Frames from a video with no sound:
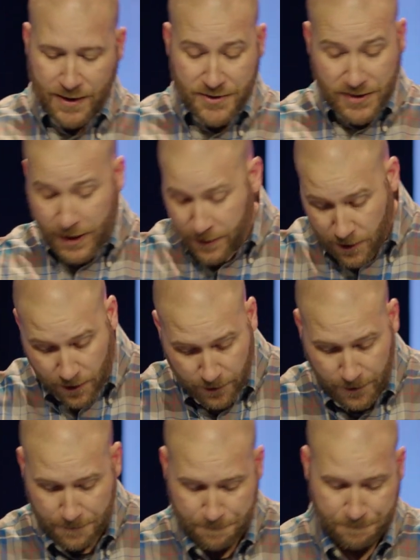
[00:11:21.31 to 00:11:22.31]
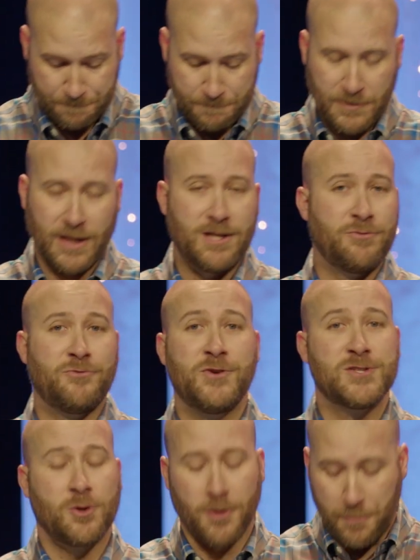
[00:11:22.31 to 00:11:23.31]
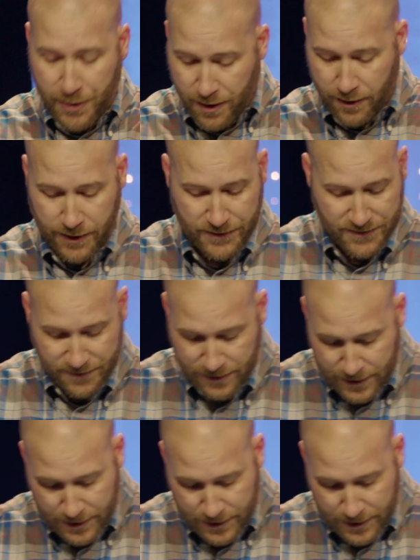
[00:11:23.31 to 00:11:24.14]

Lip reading: skin color, a different physical appearance,